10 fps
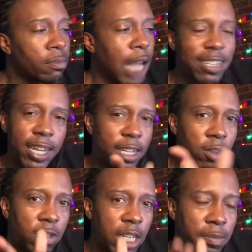I said this
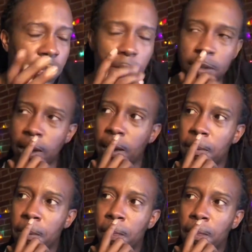on TMZ one time.
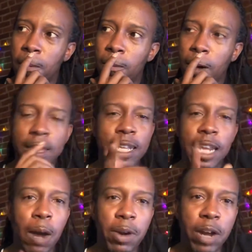One thing
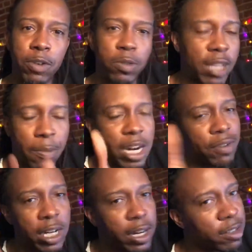that I would never do is I would
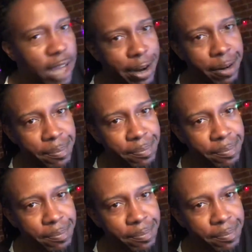never get another tiger.